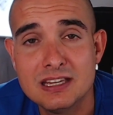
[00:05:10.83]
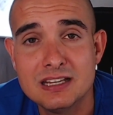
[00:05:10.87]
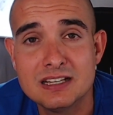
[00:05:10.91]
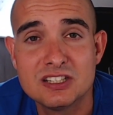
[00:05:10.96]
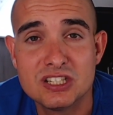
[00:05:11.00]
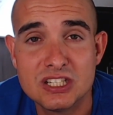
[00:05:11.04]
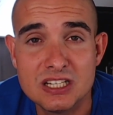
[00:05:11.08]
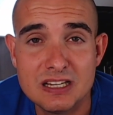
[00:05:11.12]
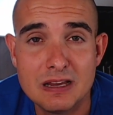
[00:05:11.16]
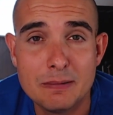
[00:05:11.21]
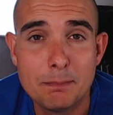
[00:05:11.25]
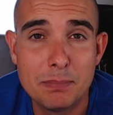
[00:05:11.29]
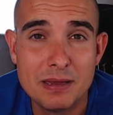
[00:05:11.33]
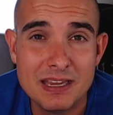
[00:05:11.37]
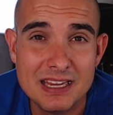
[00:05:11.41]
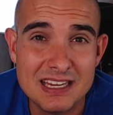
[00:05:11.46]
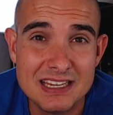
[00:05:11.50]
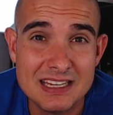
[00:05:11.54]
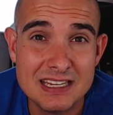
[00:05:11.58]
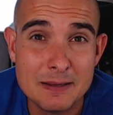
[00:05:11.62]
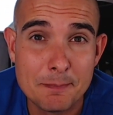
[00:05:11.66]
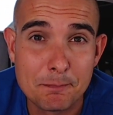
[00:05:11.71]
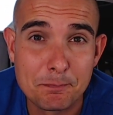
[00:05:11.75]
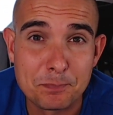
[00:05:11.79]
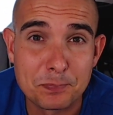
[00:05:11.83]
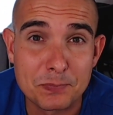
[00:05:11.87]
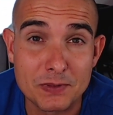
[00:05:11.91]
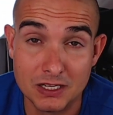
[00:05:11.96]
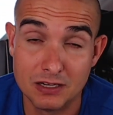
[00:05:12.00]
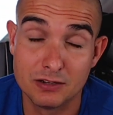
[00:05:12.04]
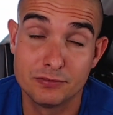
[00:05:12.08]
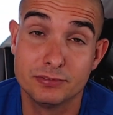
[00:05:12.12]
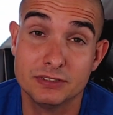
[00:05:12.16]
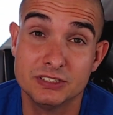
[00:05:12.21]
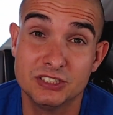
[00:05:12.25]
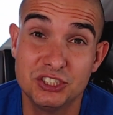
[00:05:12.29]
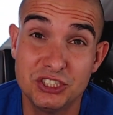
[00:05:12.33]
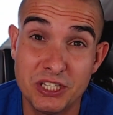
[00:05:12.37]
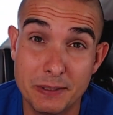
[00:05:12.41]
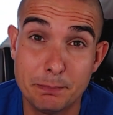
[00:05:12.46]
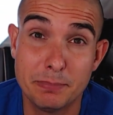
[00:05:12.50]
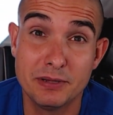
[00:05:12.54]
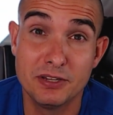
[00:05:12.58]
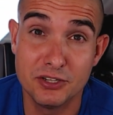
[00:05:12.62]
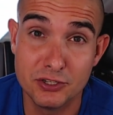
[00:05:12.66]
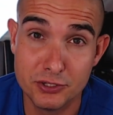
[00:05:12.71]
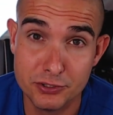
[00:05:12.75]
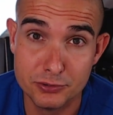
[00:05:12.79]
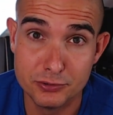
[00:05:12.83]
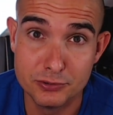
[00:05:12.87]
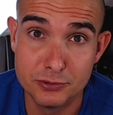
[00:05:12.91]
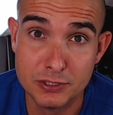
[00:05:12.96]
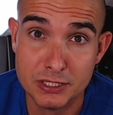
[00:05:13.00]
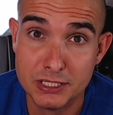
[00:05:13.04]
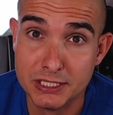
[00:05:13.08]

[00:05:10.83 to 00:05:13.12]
TDP of a GPU